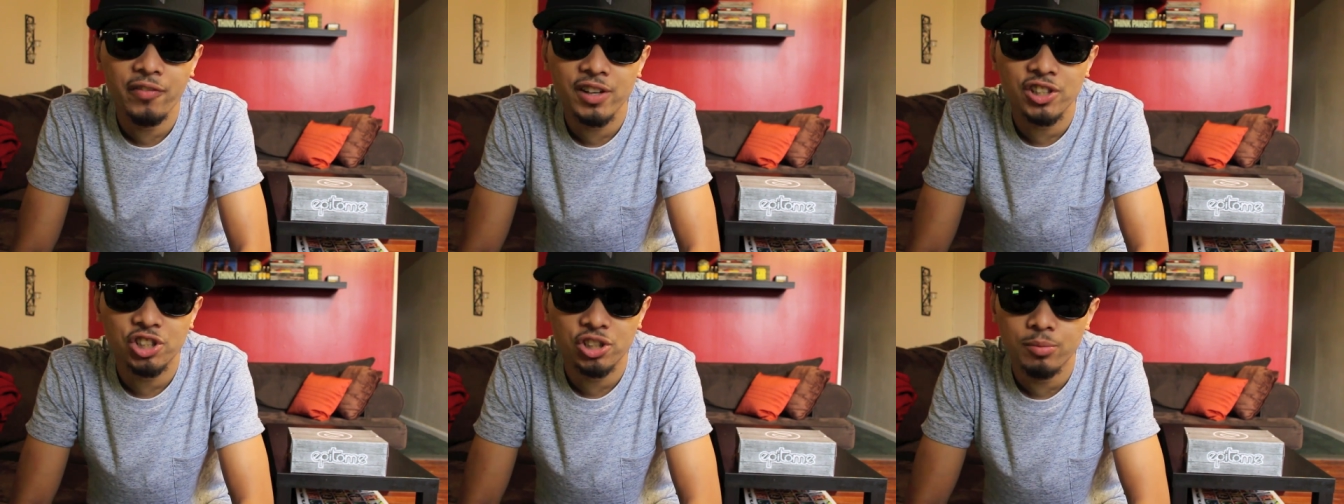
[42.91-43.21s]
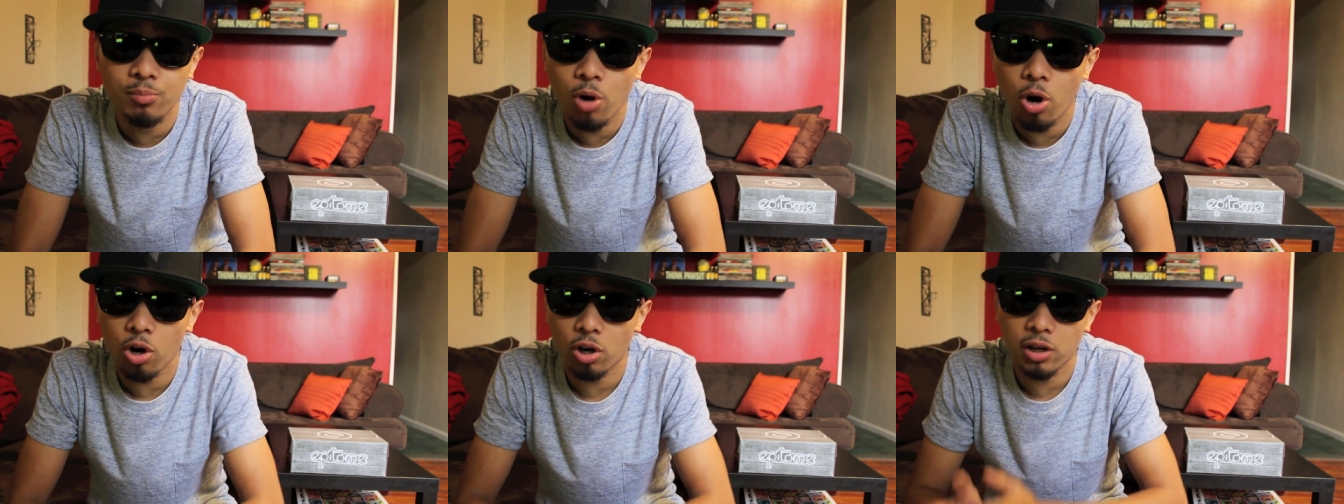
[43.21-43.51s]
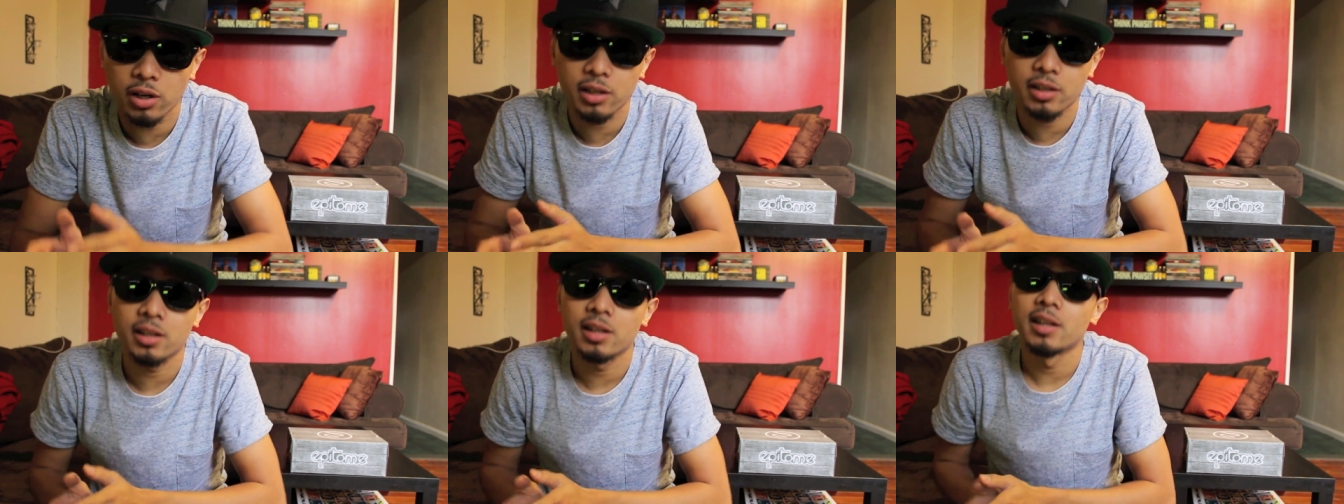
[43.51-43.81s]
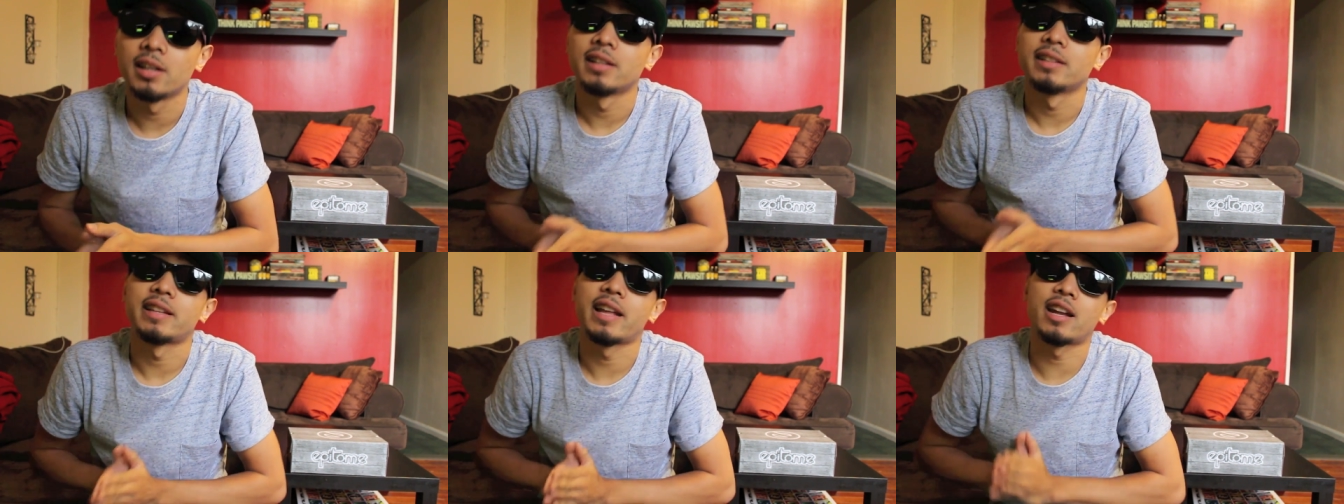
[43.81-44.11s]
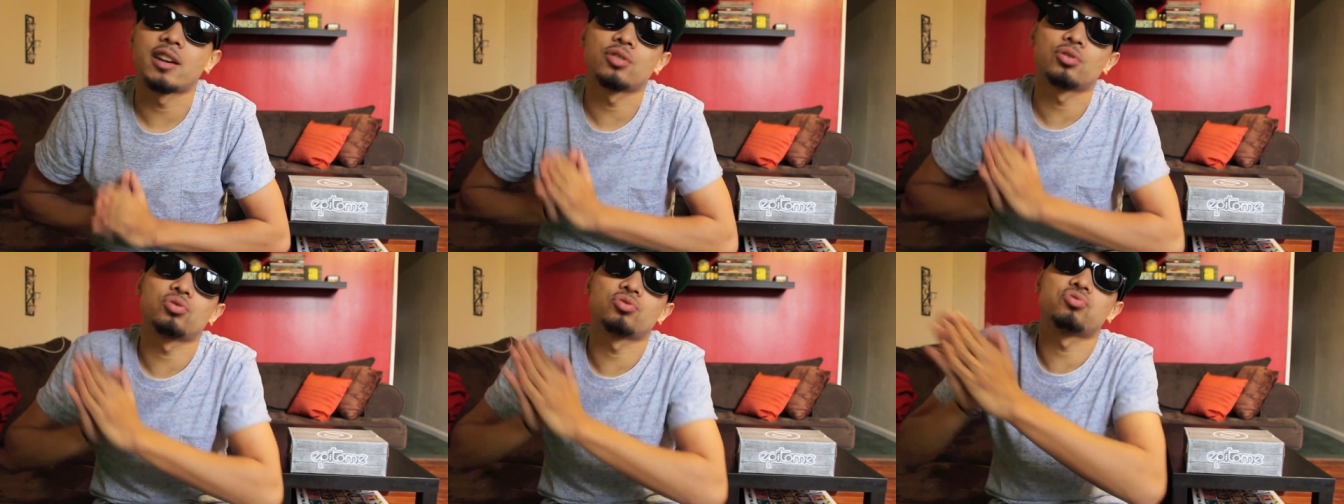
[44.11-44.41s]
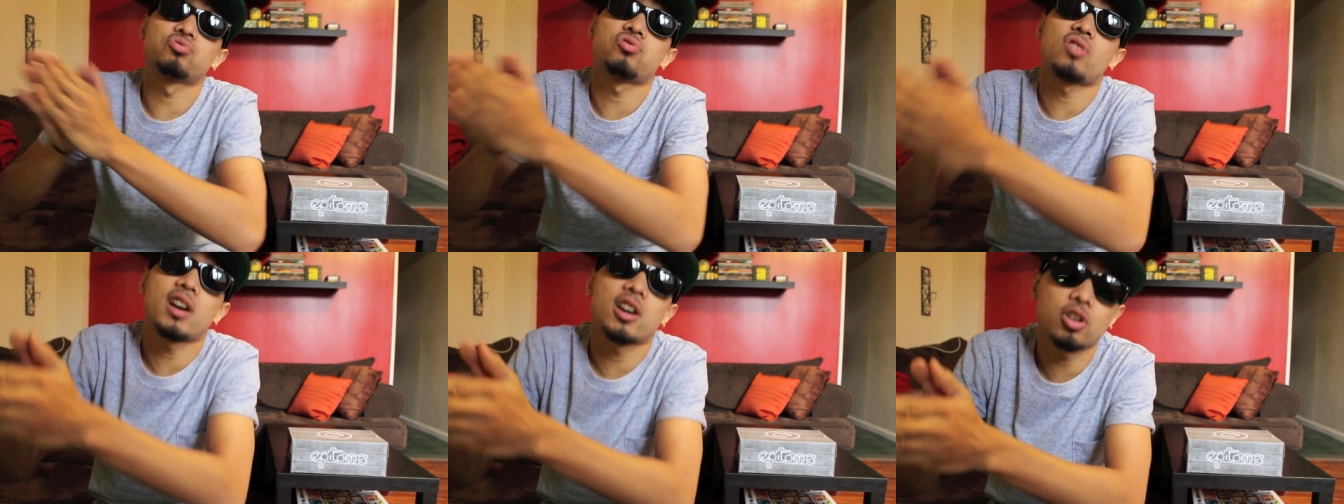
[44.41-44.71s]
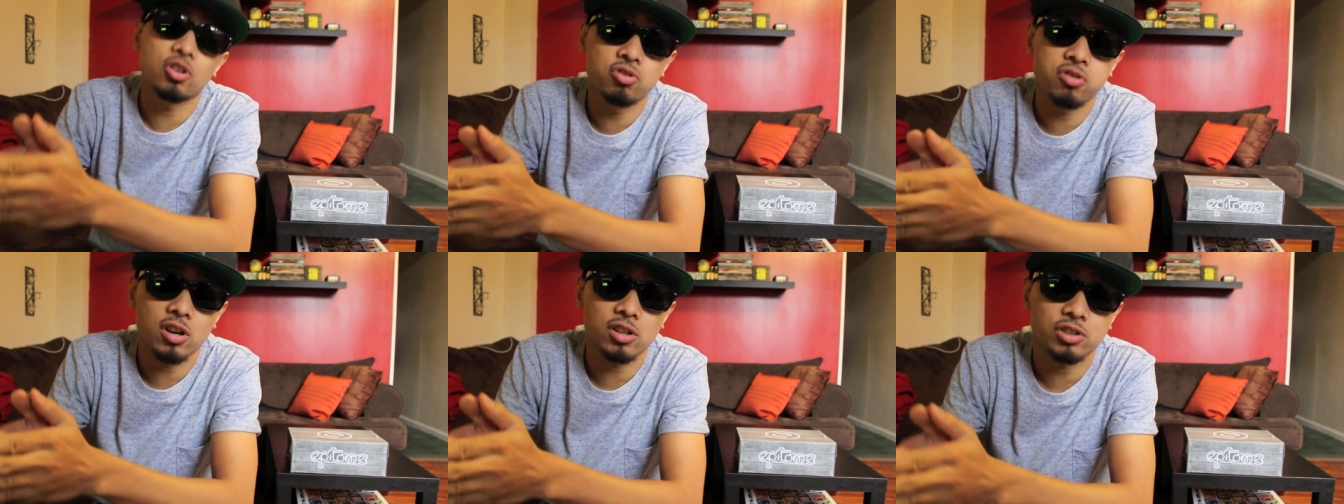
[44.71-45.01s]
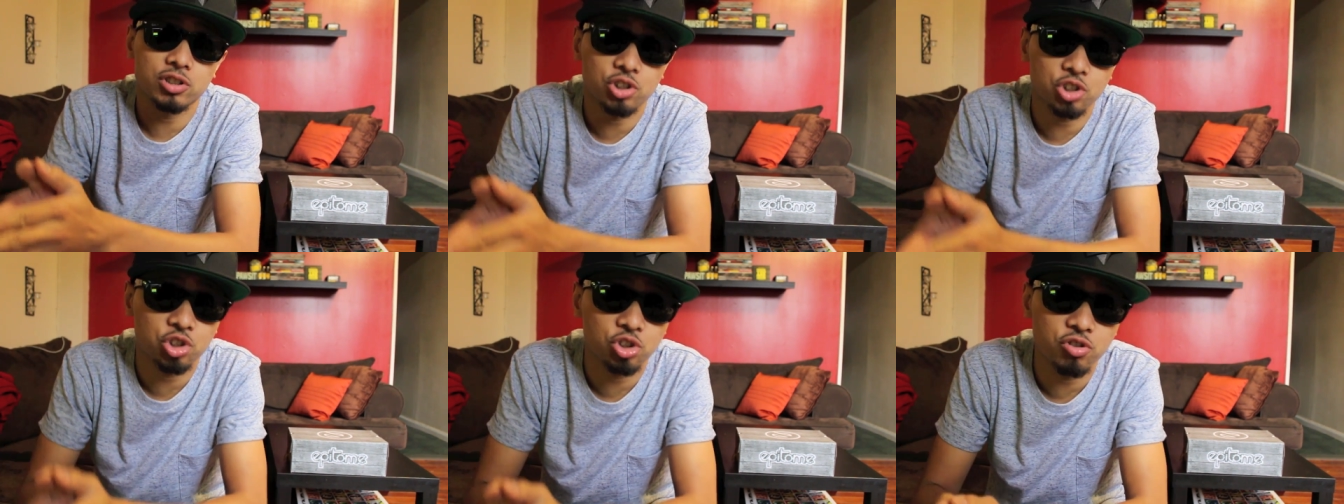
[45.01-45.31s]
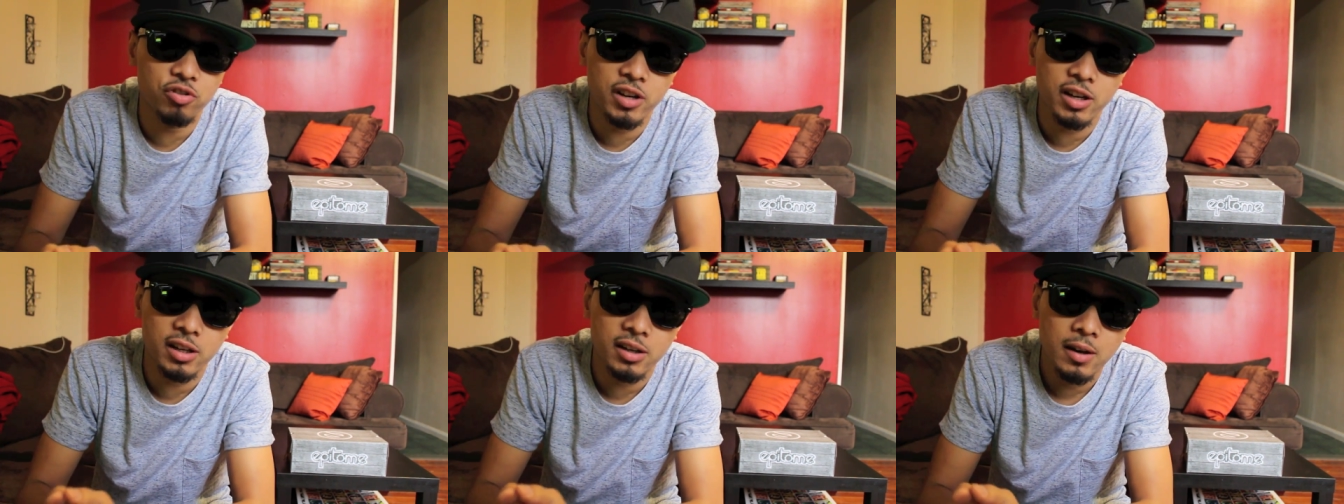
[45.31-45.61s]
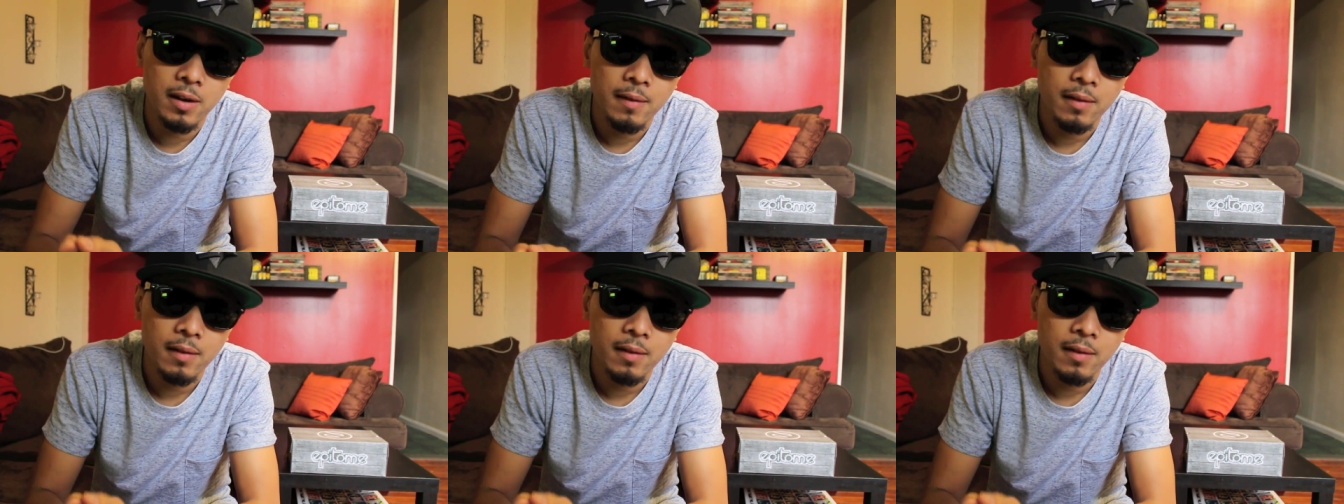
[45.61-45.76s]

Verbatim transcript: Fish Market that is right across the street